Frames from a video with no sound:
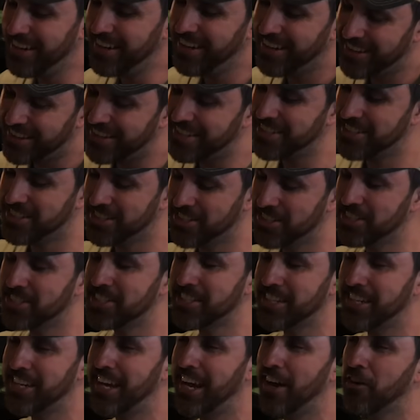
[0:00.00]
Let's
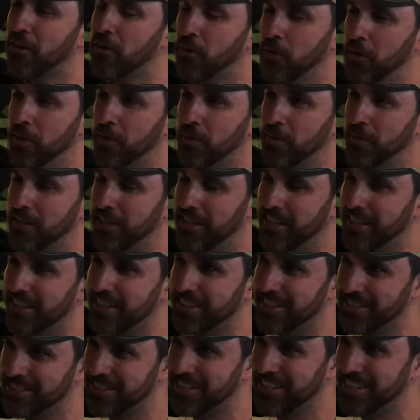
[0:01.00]
just see how quick we can
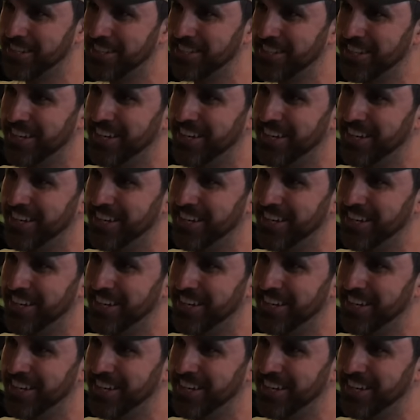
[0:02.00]
get this thing